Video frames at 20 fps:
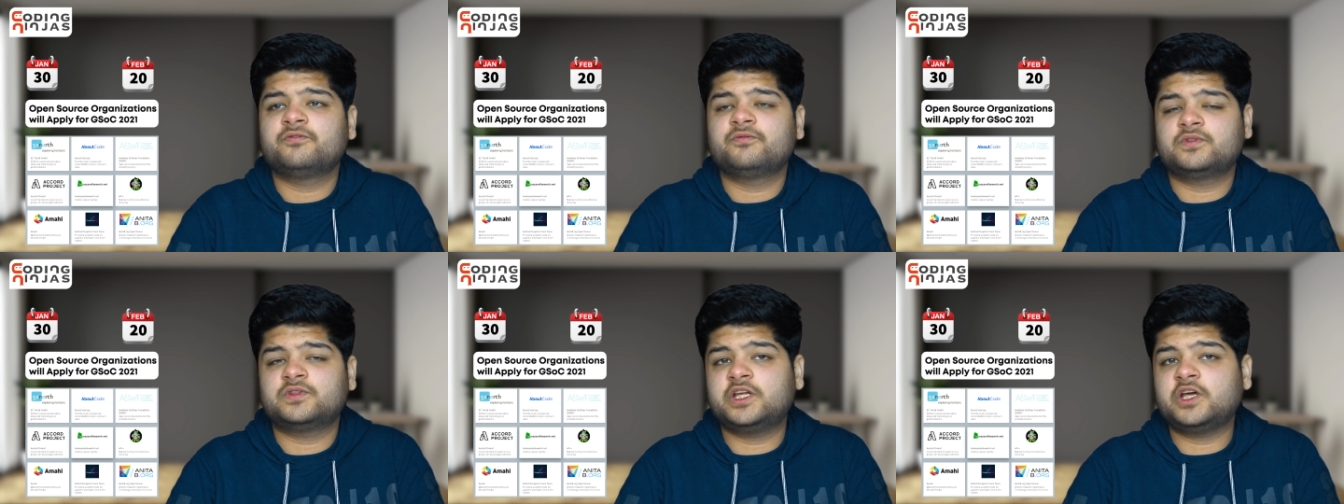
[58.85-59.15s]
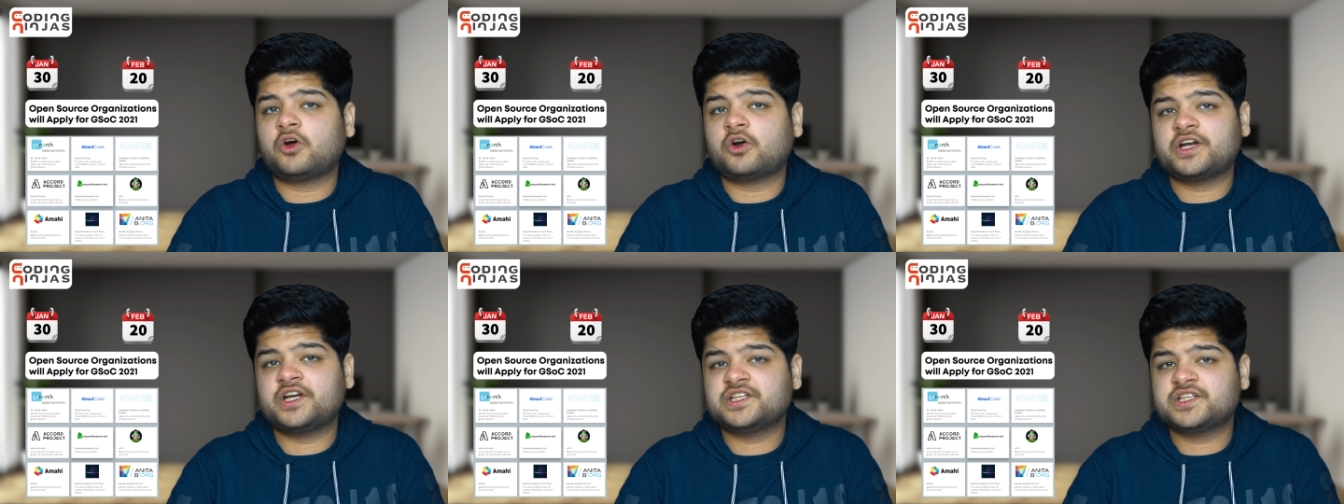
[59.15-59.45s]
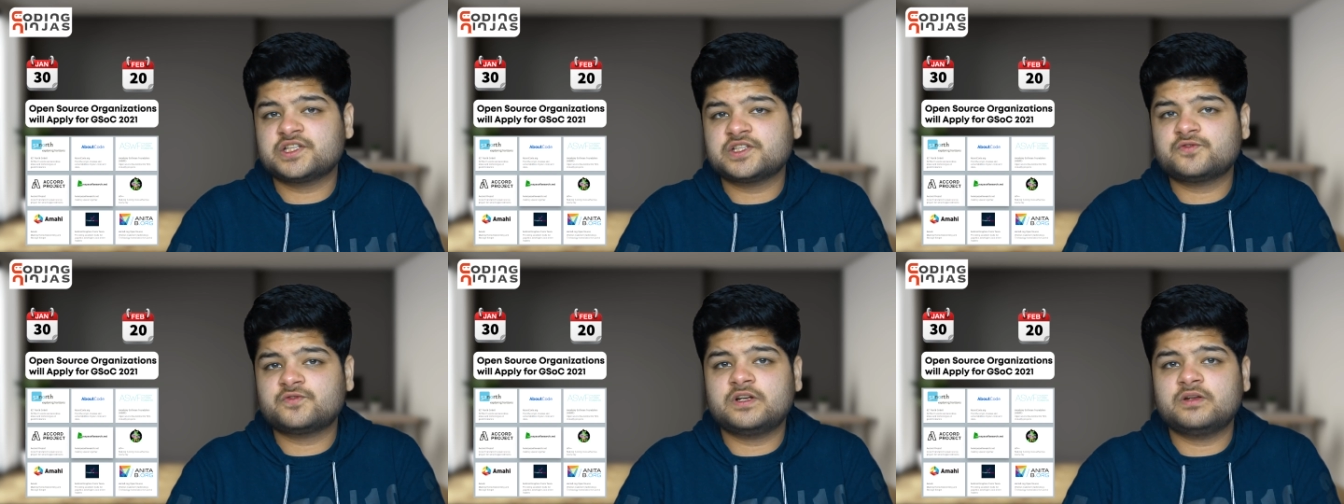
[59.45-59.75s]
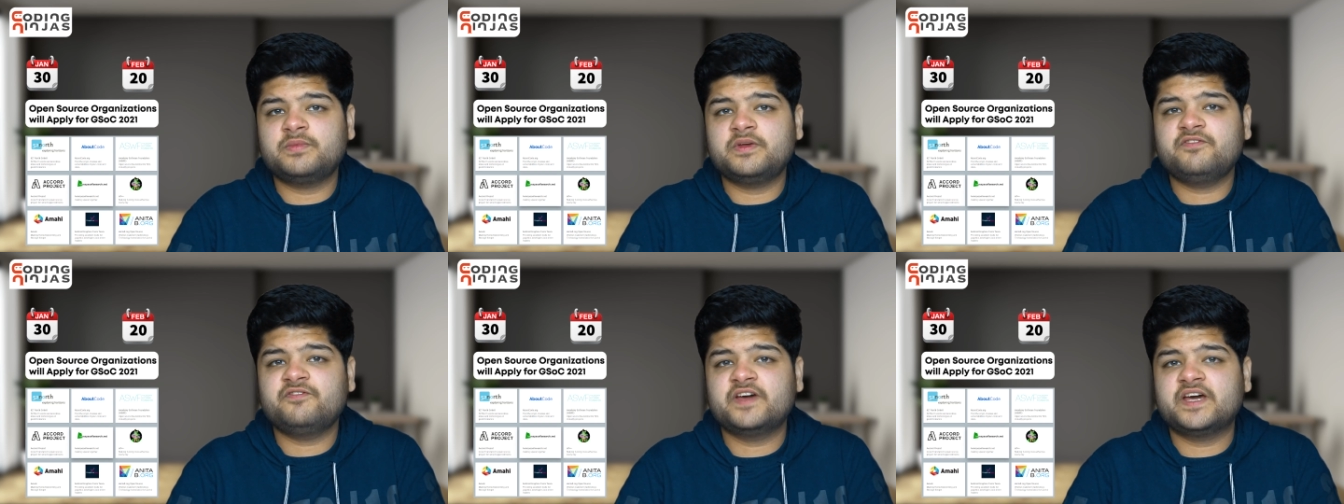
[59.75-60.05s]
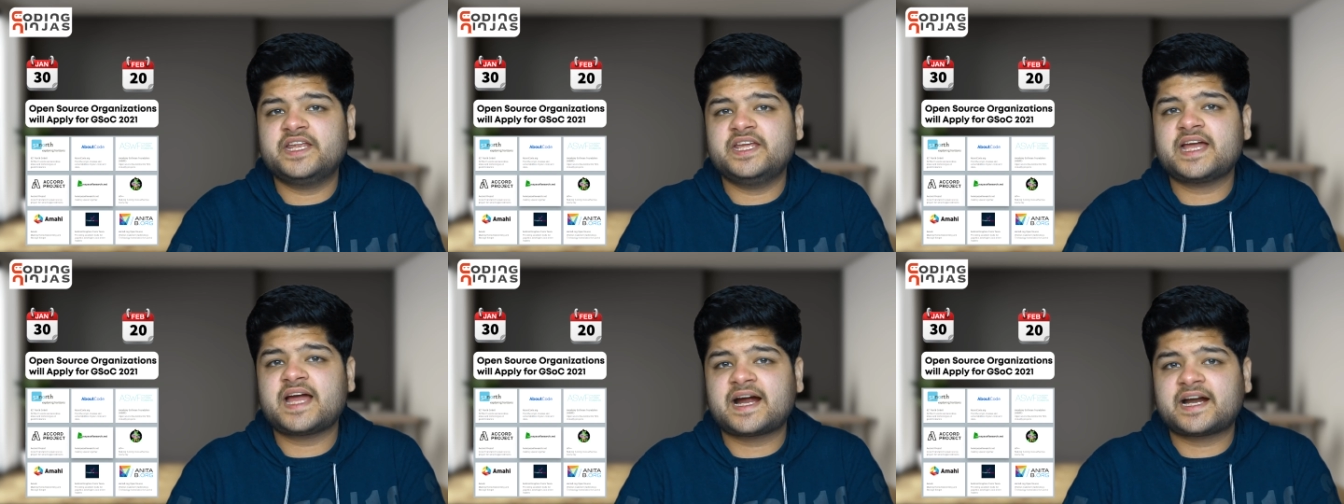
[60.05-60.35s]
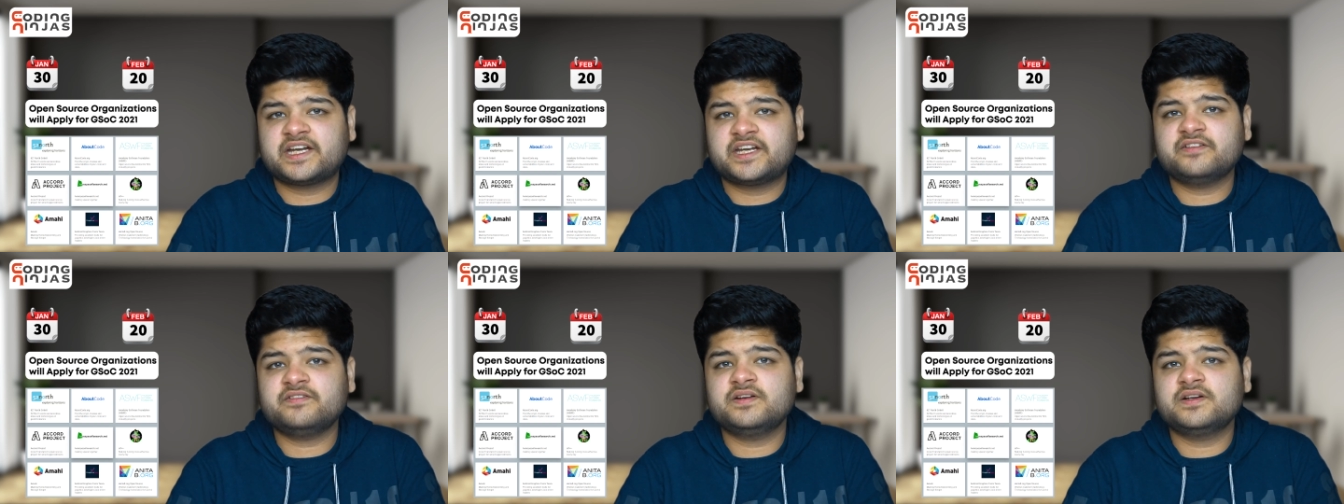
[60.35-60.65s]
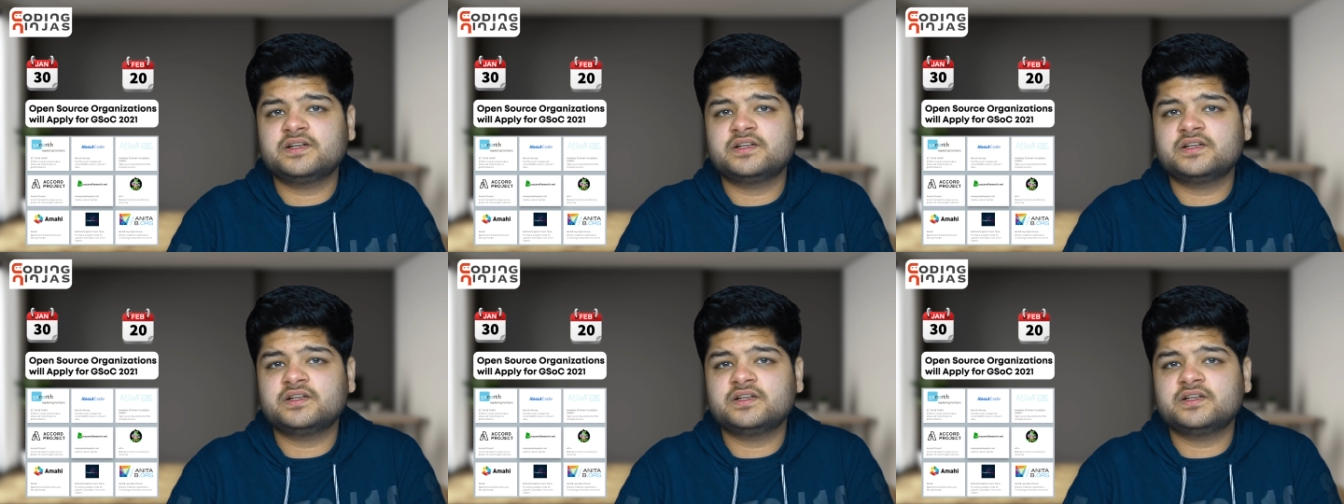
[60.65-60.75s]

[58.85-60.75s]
the organizations will be very active